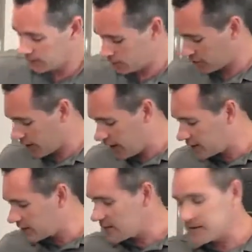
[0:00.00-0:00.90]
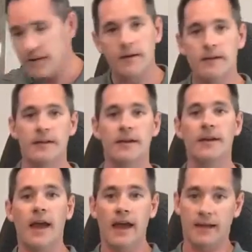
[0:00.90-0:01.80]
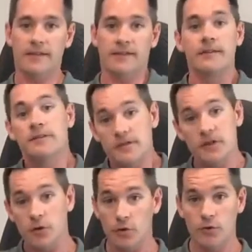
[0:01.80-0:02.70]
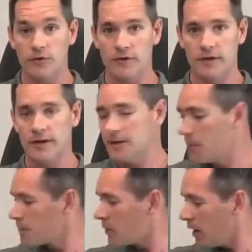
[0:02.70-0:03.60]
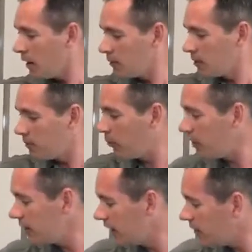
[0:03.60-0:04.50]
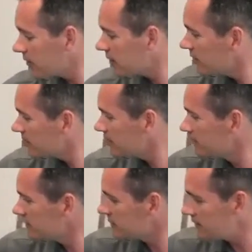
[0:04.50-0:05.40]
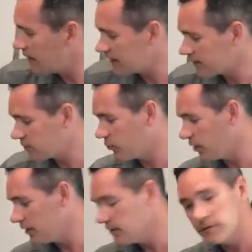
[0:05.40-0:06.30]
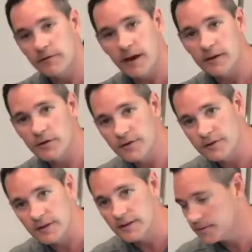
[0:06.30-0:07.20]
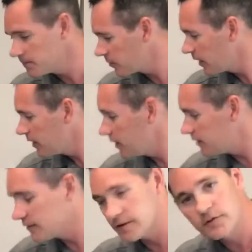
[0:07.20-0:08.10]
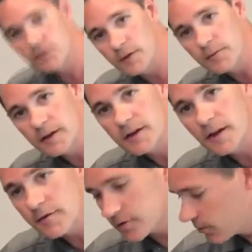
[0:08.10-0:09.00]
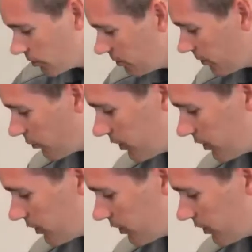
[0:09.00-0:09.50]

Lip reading: So as I sit in the X2 seat, I'm going to point out that this is an X1 vinyl seat. It is extremely comfortable, but